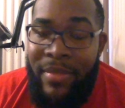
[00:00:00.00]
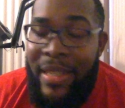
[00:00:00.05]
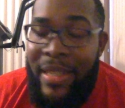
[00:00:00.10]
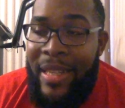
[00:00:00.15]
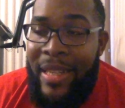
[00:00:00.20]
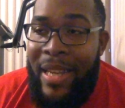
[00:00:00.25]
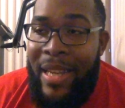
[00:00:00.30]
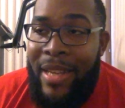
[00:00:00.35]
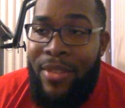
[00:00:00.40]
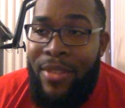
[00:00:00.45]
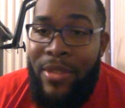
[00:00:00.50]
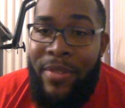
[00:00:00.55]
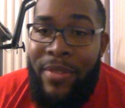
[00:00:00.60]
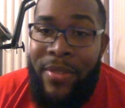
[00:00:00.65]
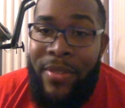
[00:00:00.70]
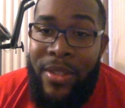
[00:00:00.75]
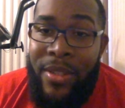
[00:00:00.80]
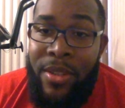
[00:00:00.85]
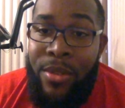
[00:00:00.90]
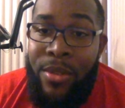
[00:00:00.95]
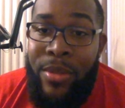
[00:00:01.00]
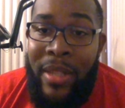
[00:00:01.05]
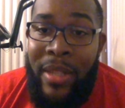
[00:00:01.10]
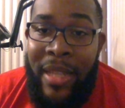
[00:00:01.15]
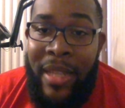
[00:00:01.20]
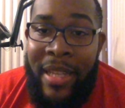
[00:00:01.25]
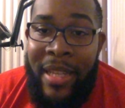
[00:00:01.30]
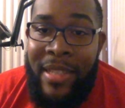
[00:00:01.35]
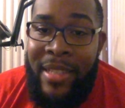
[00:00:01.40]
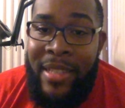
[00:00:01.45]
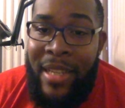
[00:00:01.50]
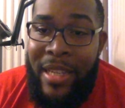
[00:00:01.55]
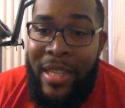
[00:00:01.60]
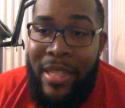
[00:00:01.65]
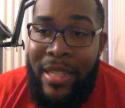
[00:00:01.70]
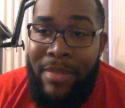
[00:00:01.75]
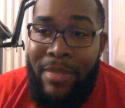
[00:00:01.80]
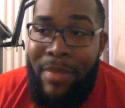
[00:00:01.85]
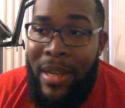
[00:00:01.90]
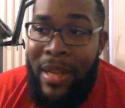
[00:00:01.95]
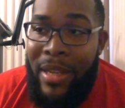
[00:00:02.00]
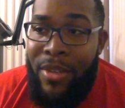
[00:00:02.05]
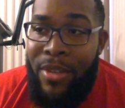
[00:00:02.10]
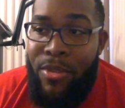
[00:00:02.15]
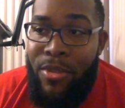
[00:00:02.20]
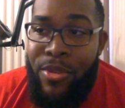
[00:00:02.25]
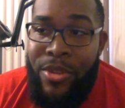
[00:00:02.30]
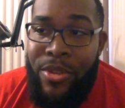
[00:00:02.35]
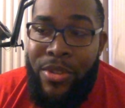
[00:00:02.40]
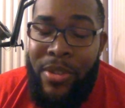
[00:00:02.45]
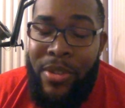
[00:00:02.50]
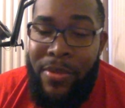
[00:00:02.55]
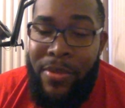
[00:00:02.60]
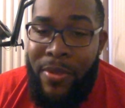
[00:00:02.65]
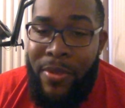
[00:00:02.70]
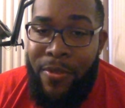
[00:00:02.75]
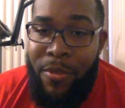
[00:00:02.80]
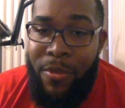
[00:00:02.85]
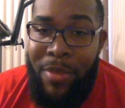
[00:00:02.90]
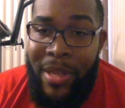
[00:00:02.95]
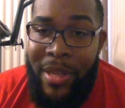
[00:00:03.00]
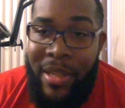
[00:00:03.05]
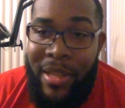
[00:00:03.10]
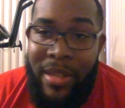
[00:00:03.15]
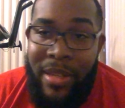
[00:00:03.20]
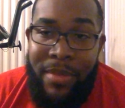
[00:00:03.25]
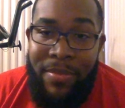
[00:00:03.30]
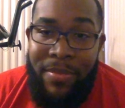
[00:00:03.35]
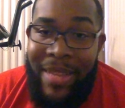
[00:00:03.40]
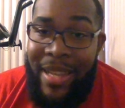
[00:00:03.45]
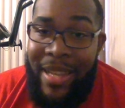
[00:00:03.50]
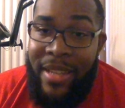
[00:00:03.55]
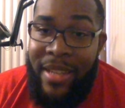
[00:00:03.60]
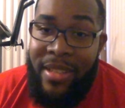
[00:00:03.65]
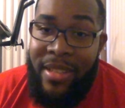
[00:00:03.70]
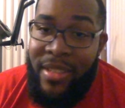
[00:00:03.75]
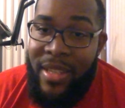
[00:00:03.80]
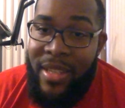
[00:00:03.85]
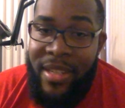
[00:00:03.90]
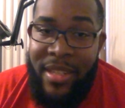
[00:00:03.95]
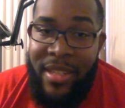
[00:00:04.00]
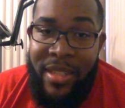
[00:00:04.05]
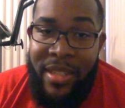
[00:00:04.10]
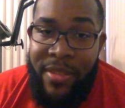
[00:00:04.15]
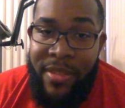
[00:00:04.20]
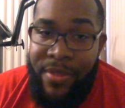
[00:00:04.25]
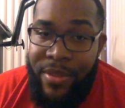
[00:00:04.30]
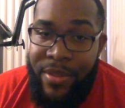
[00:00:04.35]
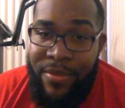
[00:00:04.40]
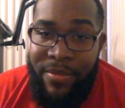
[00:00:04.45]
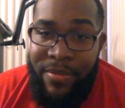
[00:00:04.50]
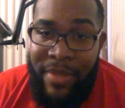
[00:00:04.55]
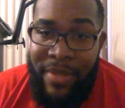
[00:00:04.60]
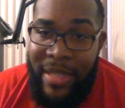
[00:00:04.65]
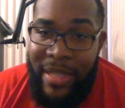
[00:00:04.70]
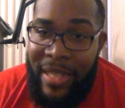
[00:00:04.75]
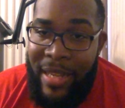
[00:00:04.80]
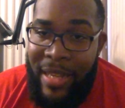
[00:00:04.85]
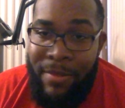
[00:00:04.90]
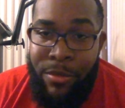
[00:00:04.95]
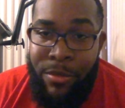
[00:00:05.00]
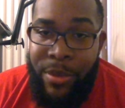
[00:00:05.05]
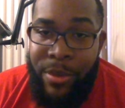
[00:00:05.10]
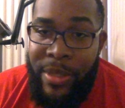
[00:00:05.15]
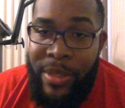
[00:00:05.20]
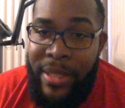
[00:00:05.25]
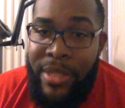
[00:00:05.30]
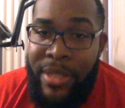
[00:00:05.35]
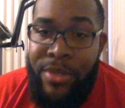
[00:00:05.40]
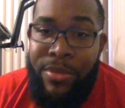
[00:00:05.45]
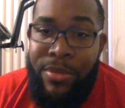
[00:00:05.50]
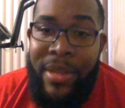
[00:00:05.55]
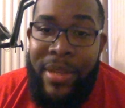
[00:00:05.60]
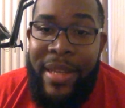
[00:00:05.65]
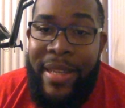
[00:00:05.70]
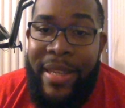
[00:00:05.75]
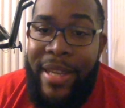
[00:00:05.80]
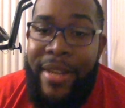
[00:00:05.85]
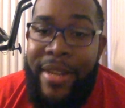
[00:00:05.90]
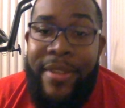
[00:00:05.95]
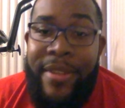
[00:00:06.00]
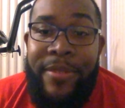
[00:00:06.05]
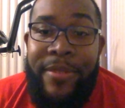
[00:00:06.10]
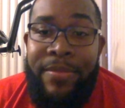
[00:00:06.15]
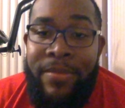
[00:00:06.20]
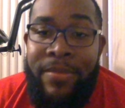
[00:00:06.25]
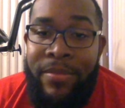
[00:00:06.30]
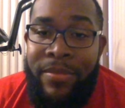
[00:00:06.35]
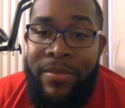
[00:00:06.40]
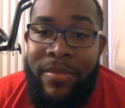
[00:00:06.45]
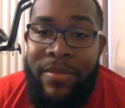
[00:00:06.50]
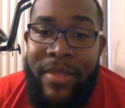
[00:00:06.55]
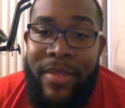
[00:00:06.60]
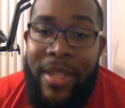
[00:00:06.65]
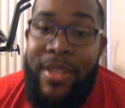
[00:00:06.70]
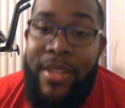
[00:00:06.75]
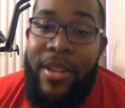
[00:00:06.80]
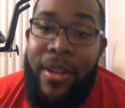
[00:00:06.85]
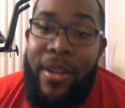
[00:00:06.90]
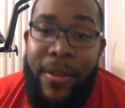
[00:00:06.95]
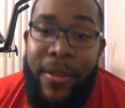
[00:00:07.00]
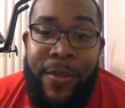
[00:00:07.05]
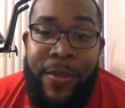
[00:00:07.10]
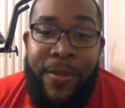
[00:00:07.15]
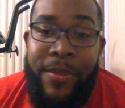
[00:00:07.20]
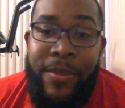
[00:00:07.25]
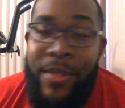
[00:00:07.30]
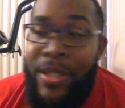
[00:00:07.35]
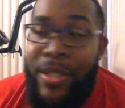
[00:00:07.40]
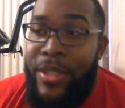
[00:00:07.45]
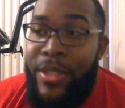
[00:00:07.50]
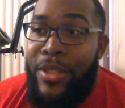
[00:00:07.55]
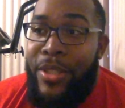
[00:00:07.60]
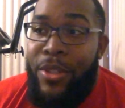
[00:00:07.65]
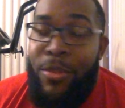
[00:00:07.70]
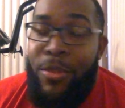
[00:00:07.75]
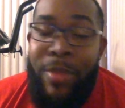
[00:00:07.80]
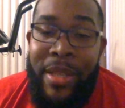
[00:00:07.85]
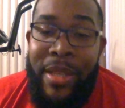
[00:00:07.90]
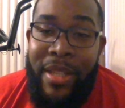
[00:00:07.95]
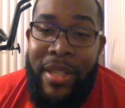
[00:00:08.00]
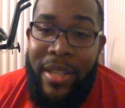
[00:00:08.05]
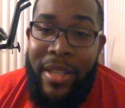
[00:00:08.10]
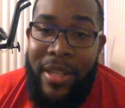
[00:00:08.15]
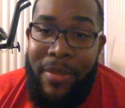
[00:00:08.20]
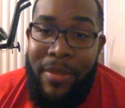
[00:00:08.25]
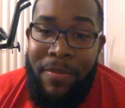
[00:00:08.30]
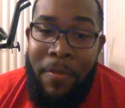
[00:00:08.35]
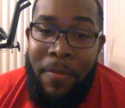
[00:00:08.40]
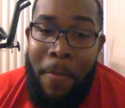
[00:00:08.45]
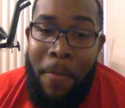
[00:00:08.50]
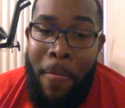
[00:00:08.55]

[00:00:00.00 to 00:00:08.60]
And I don't even know the last time I ordered something for pickup. I just get it delivered. Like, I really do not care enough to go pick it up.